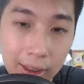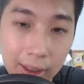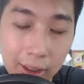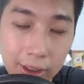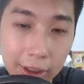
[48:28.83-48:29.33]

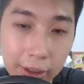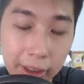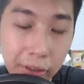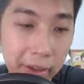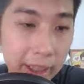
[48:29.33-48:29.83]
considering,
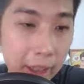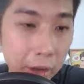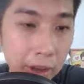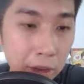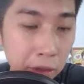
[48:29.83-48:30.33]
if you have any other
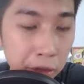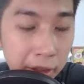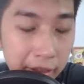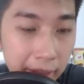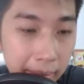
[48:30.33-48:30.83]
questions, feel free to
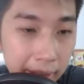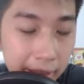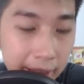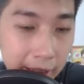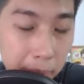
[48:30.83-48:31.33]
leave them in the
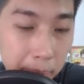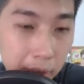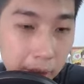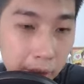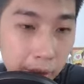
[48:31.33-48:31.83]
section
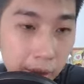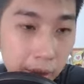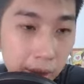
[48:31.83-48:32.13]
below.